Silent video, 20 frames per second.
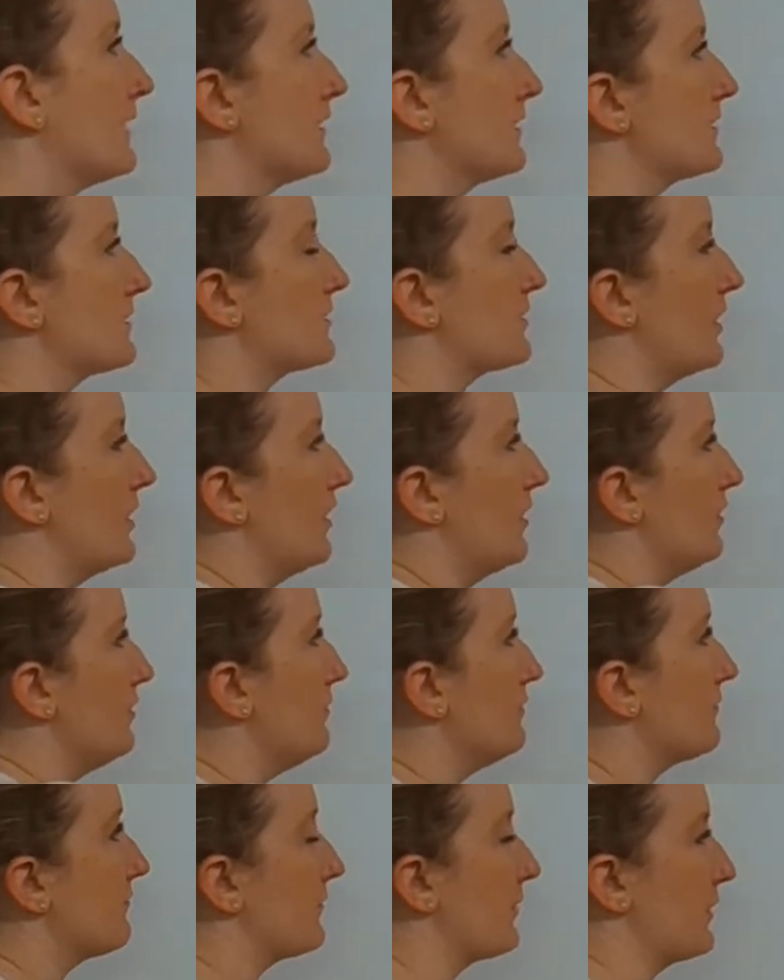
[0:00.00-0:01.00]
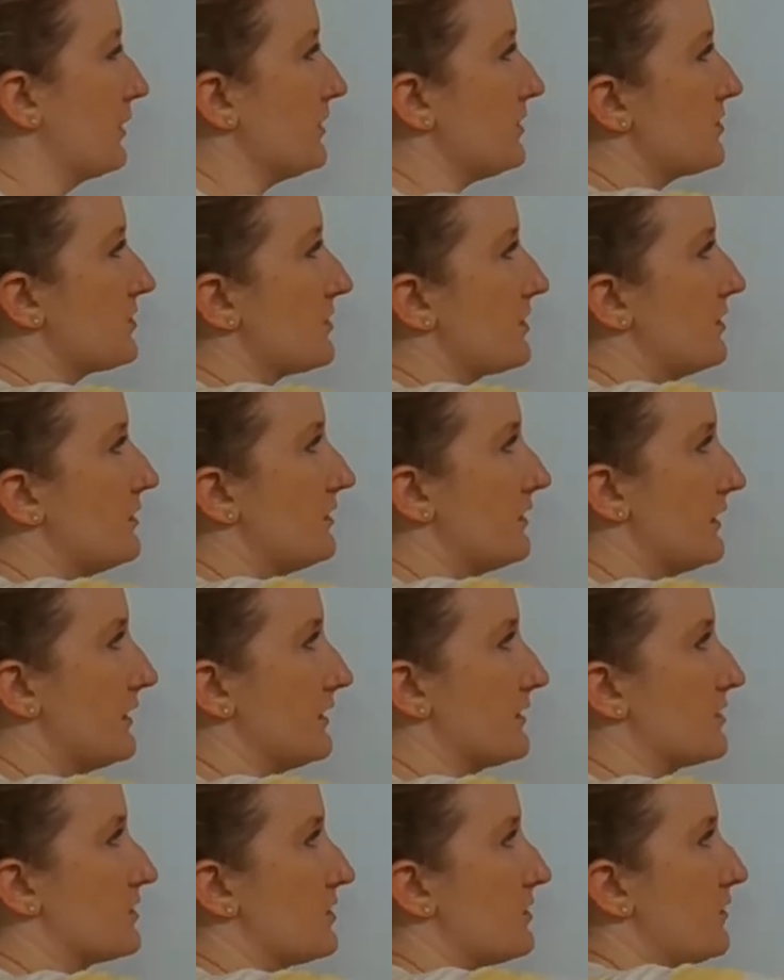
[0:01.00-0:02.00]
So first
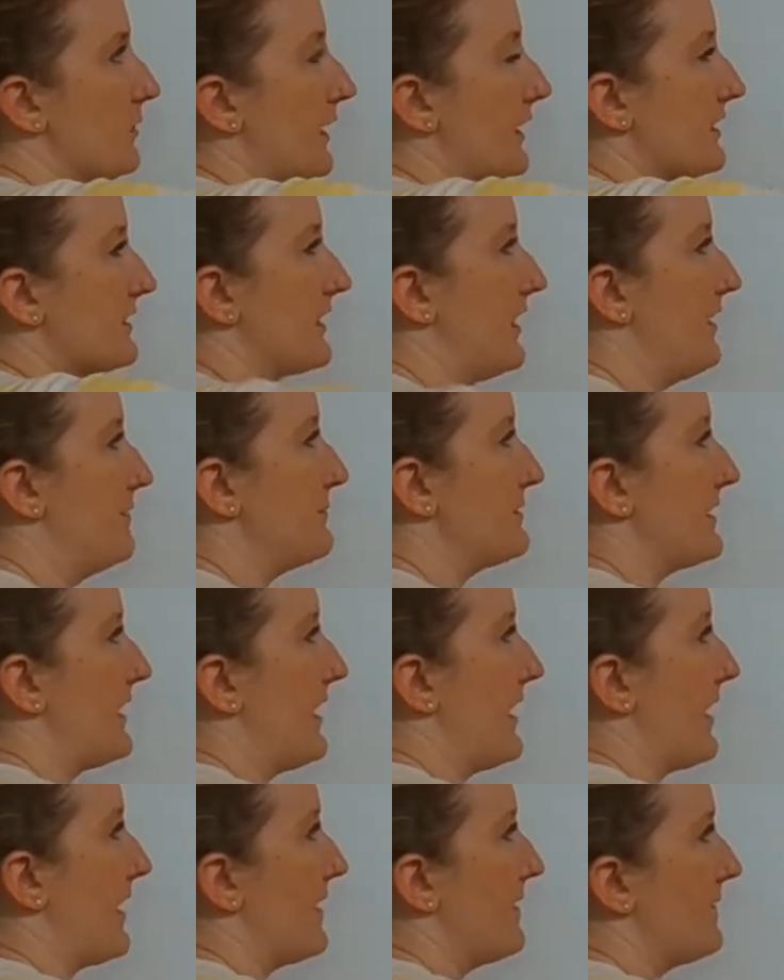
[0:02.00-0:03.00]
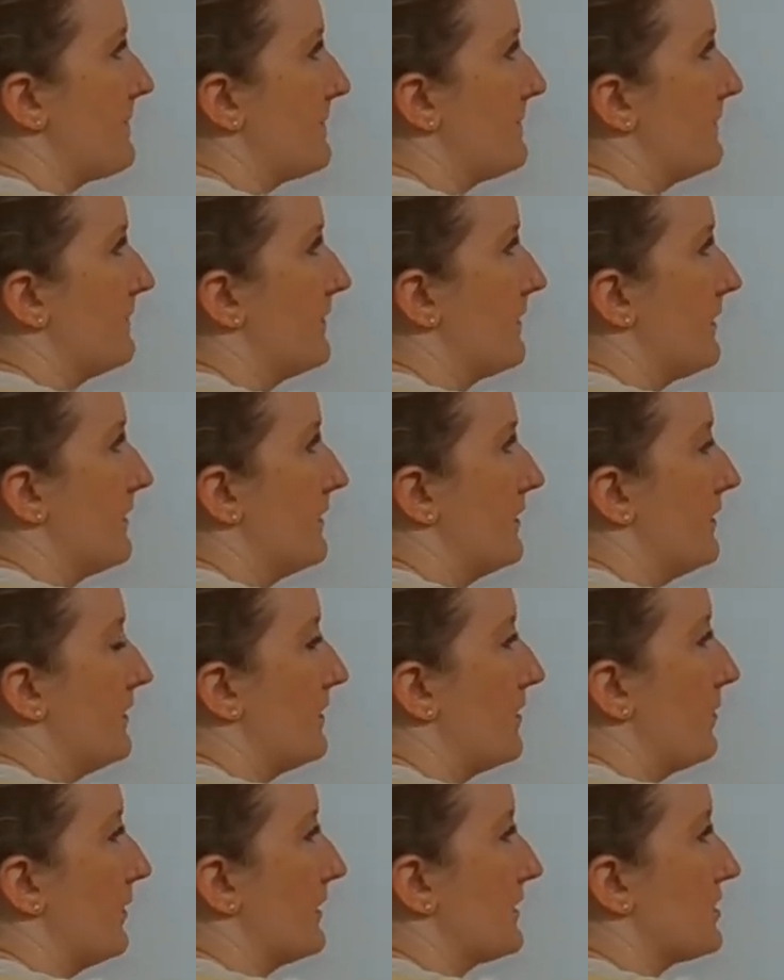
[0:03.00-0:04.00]
is 2a times a,
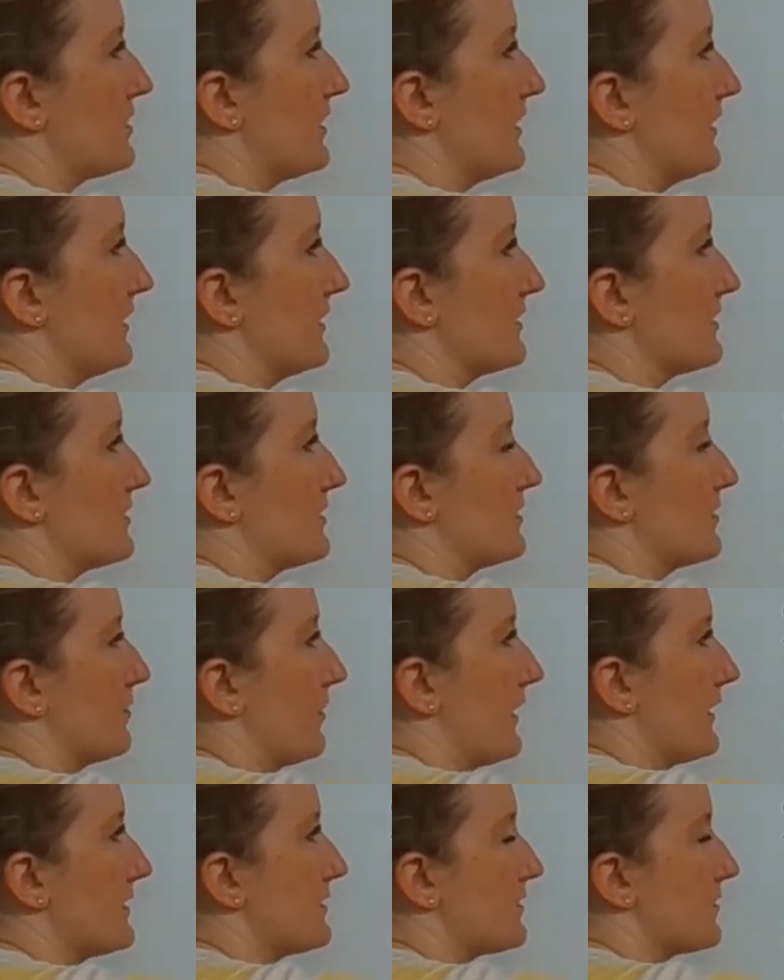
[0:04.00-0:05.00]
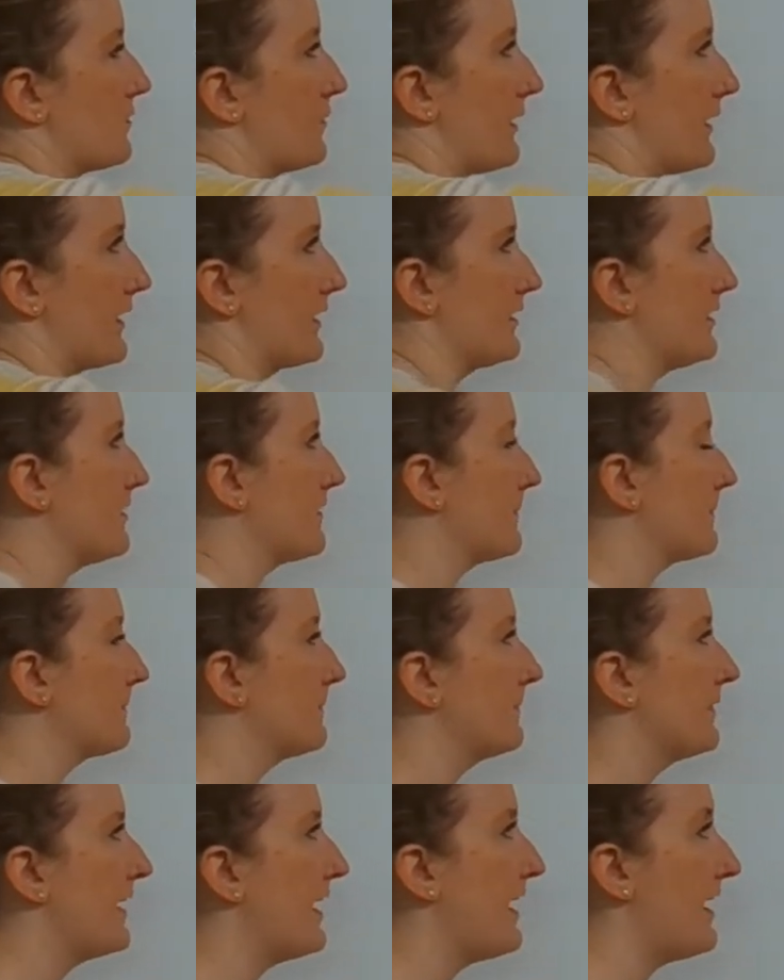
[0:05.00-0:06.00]
which is 2a squared.
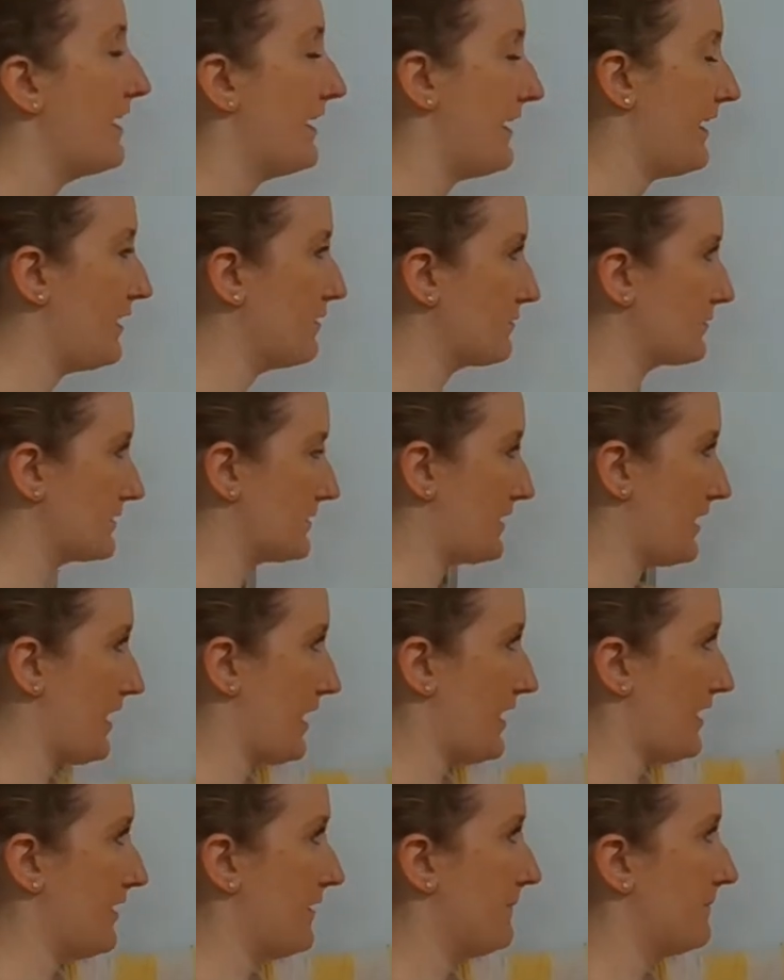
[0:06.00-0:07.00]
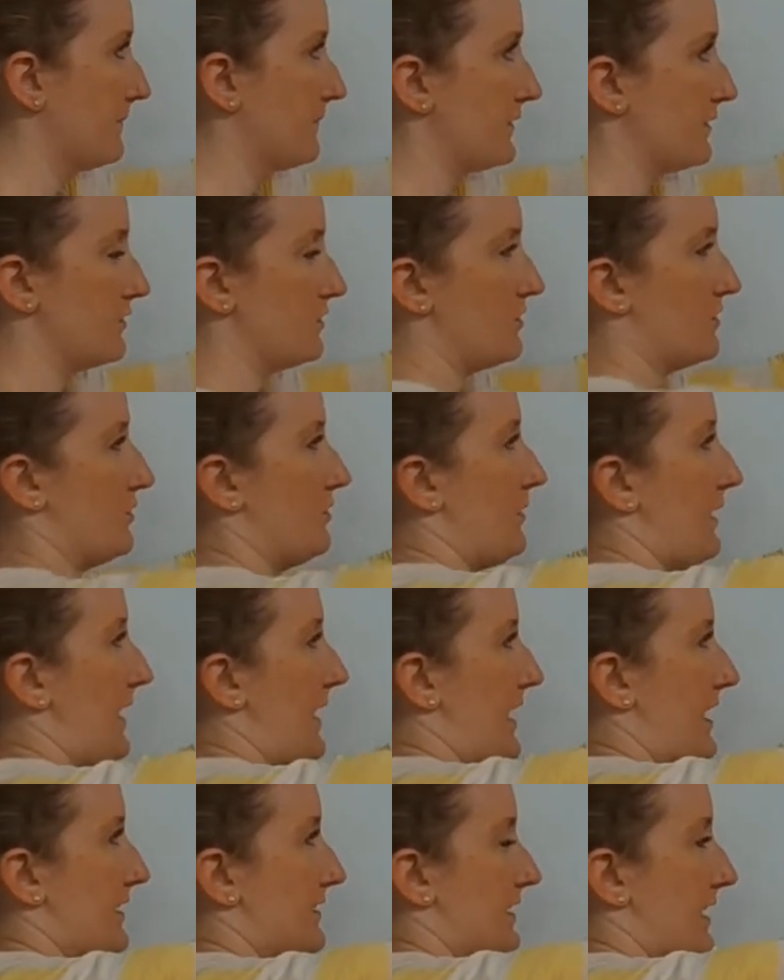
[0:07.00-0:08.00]
Outside,
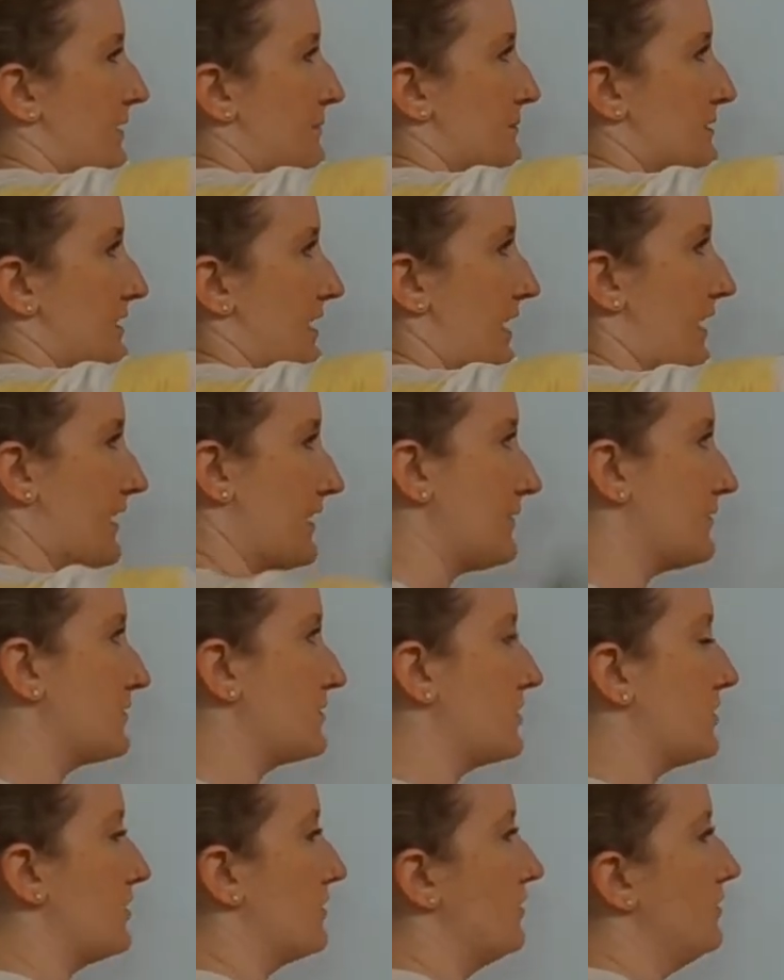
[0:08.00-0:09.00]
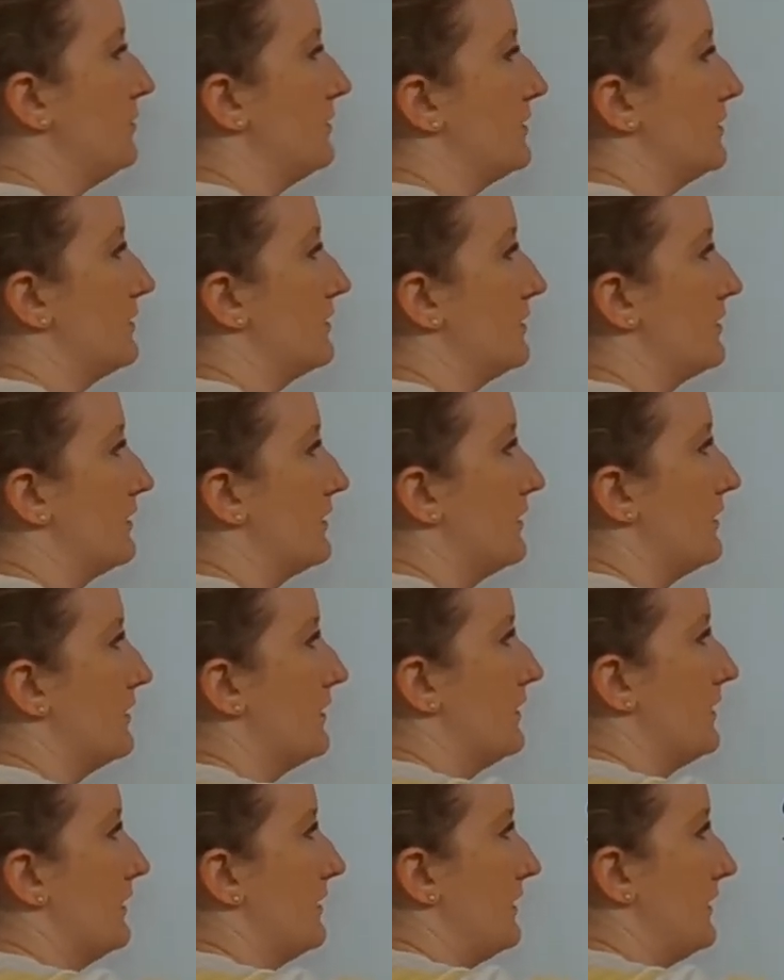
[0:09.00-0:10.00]
2a times negative 2
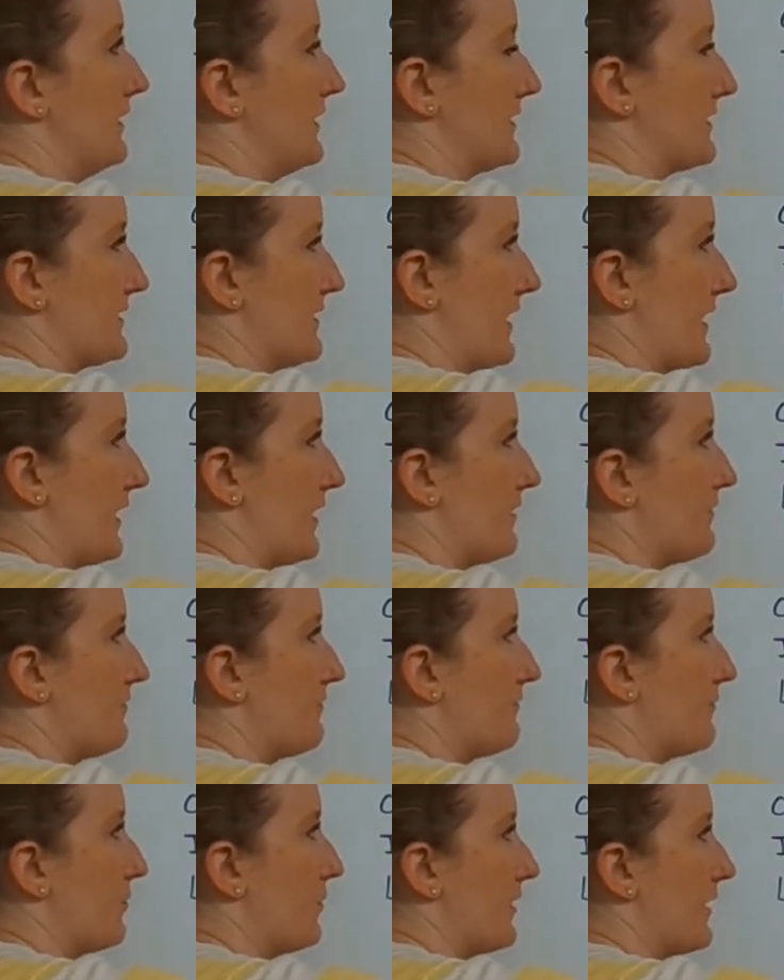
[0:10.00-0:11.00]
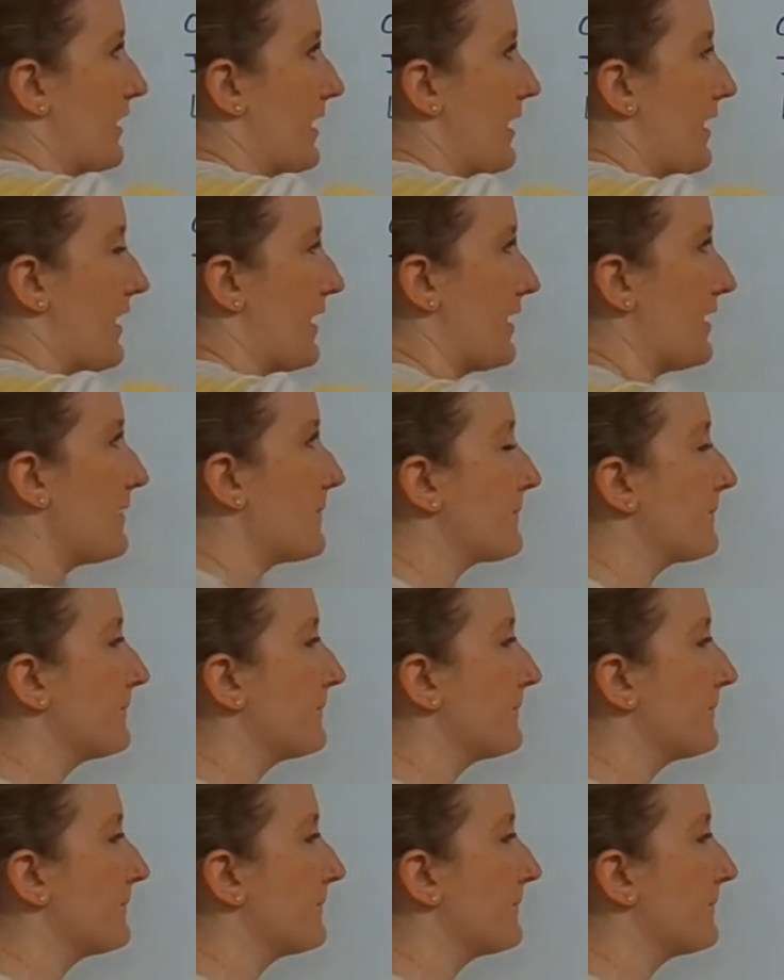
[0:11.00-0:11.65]
is negative 4a.